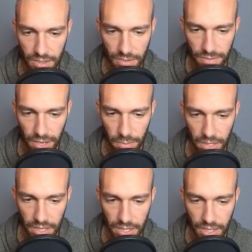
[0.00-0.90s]
foul
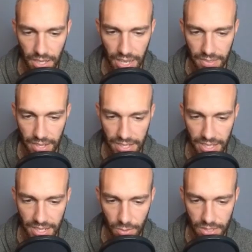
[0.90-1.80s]
play and then get
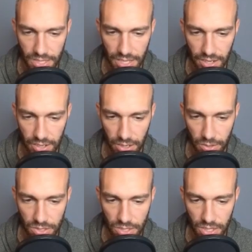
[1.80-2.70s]
out into the
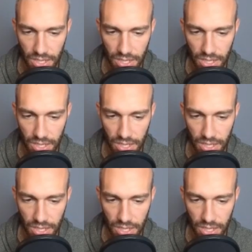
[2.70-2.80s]
Ariados